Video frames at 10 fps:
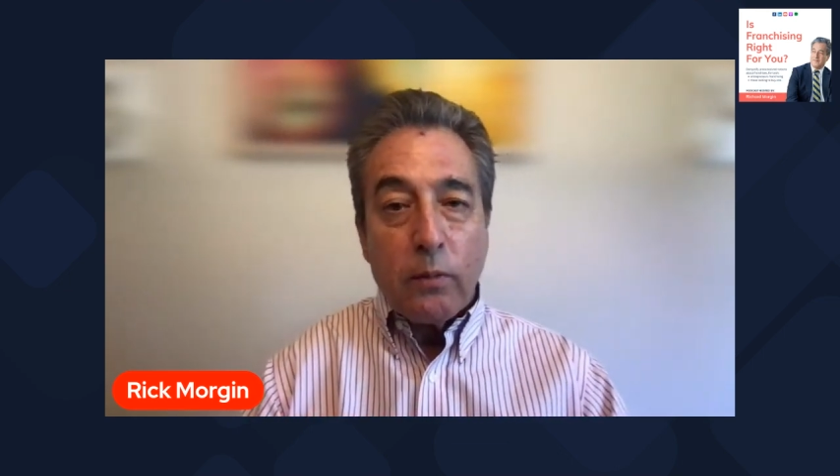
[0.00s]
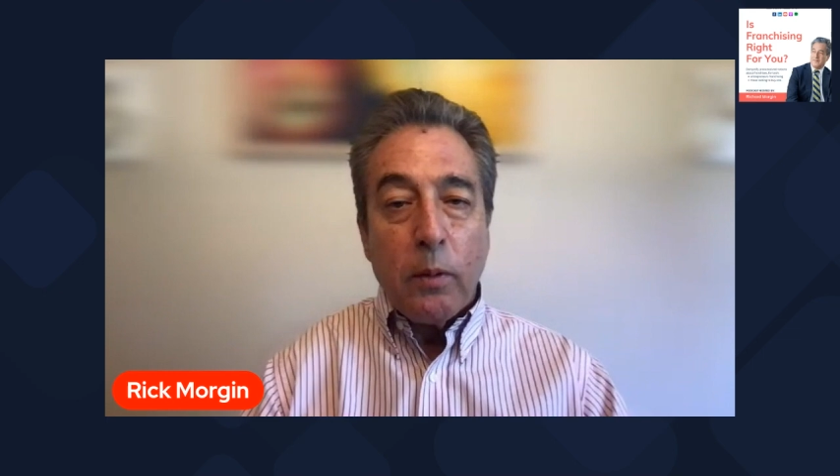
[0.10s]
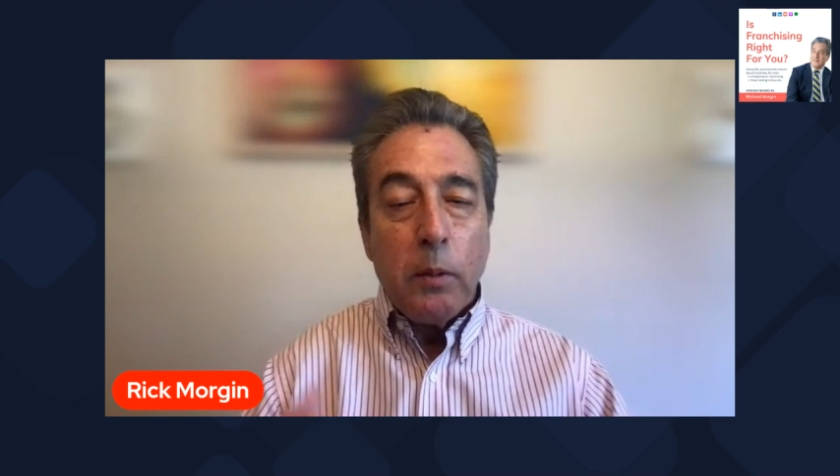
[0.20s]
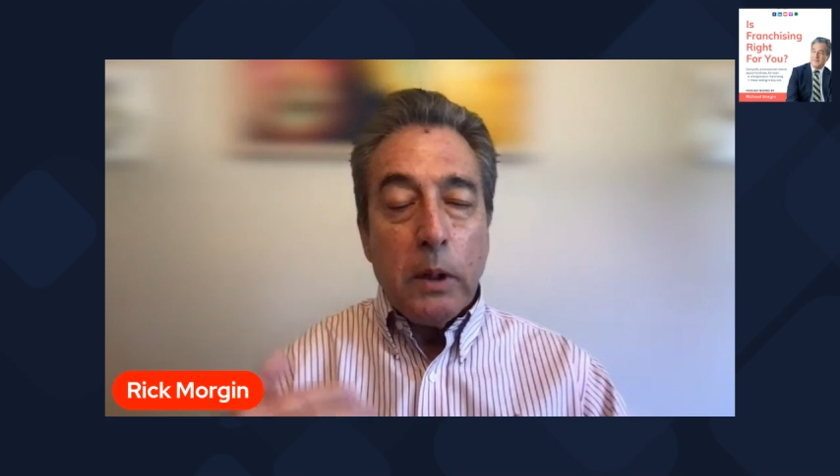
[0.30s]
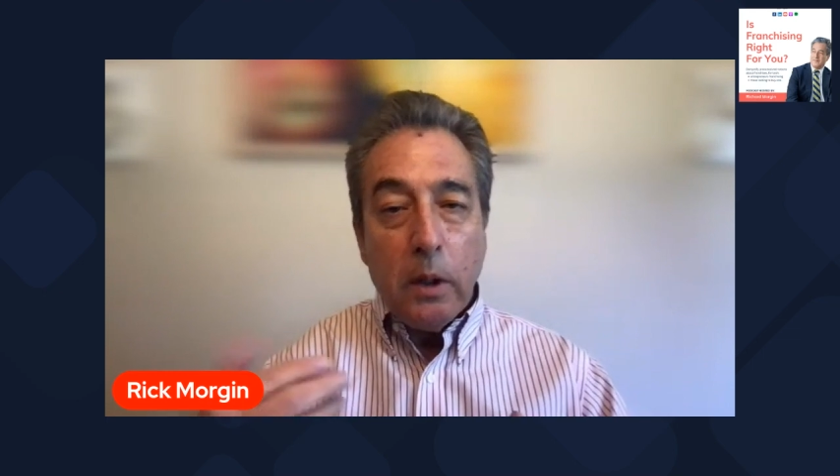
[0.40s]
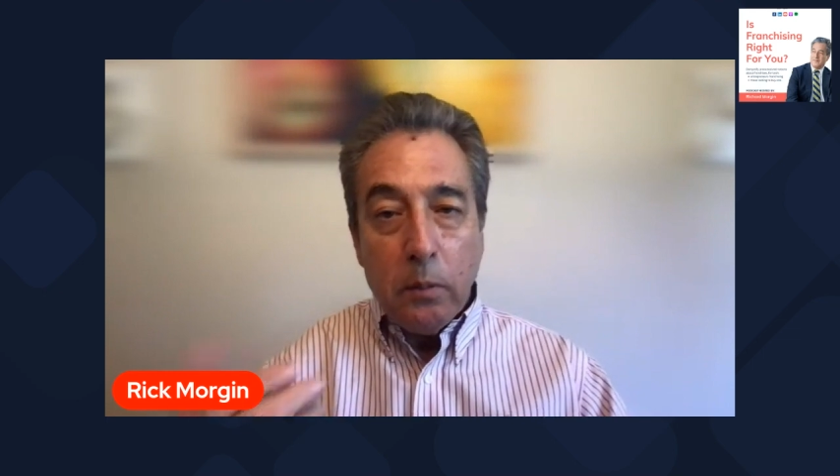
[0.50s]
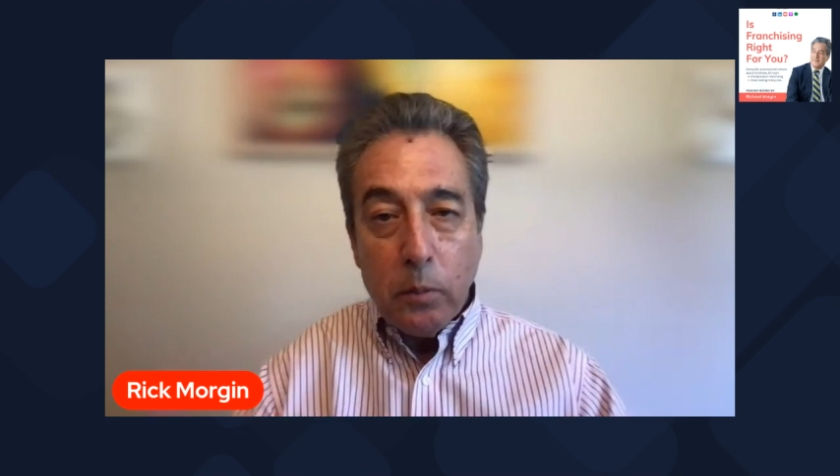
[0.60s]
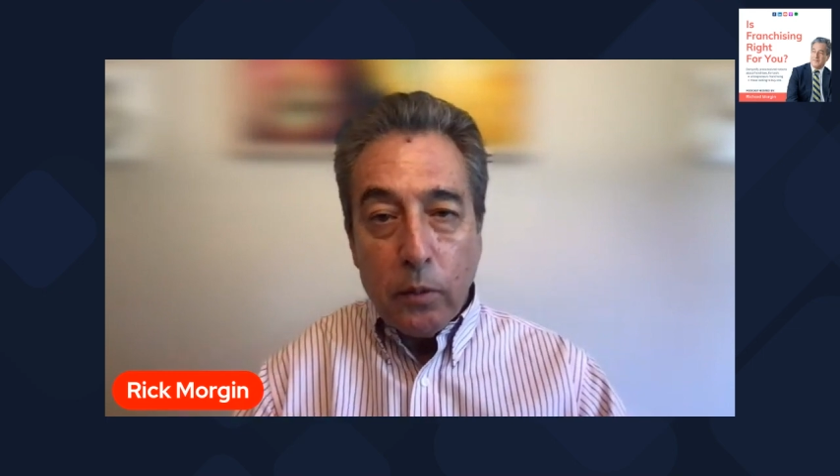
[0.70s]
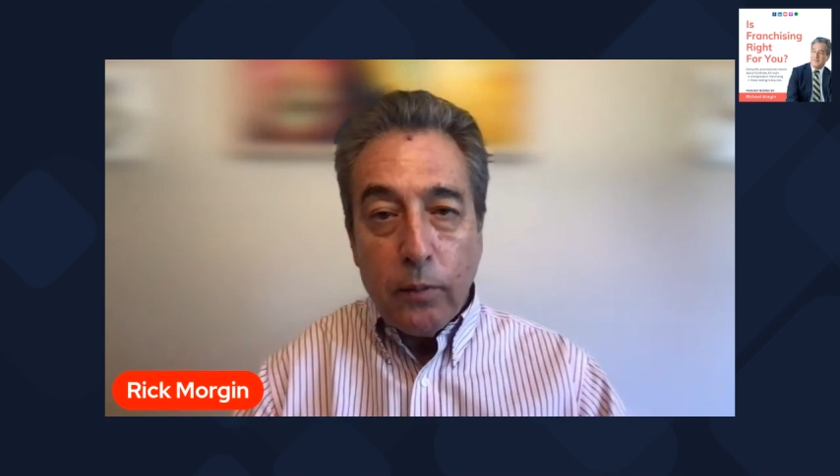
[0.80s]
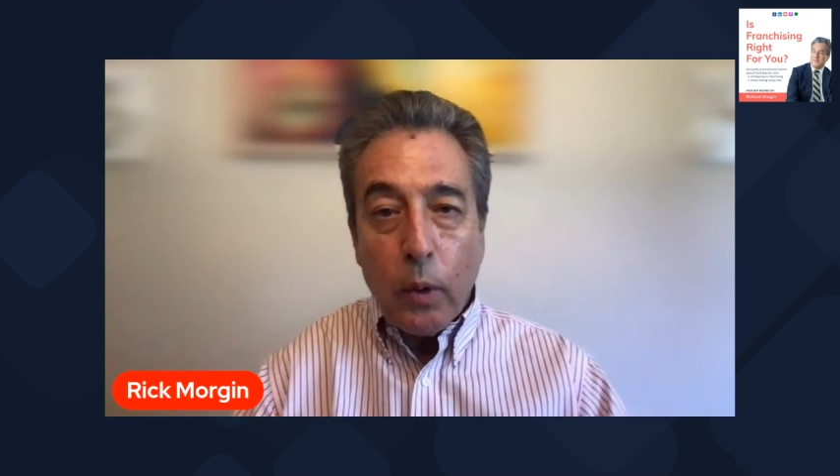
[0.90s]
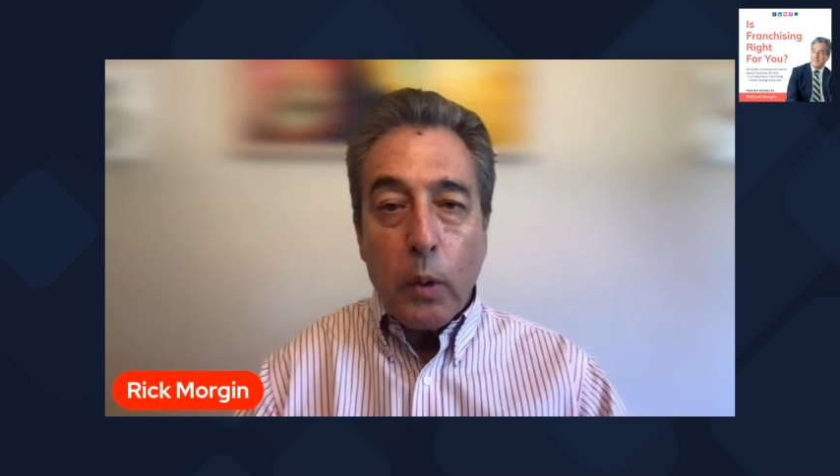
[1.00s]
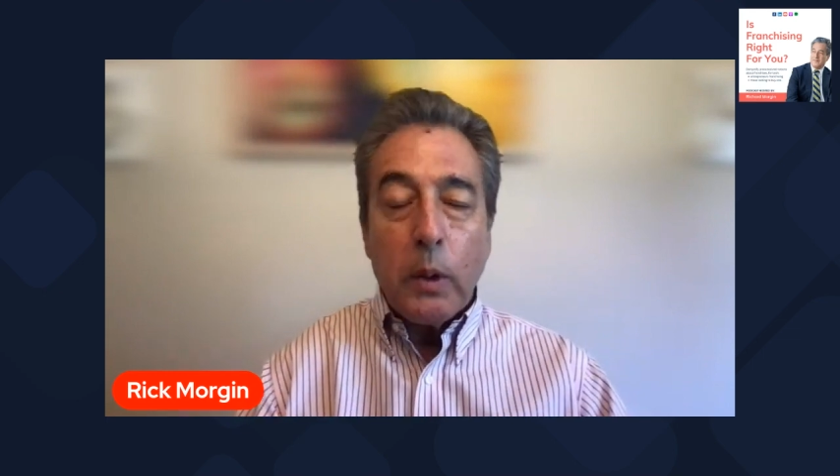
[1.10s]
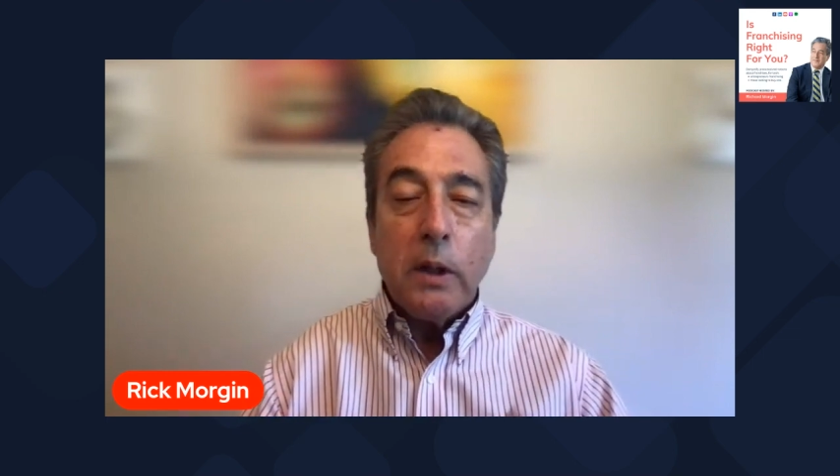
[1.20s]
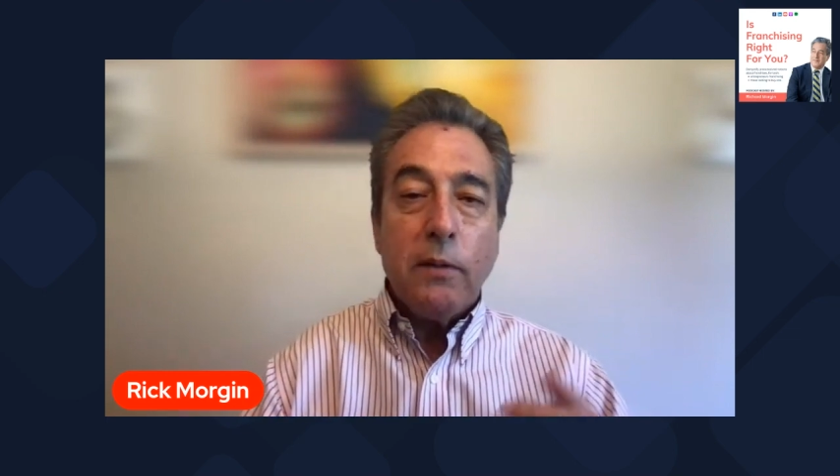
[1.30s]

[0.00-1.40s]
from it and move forward.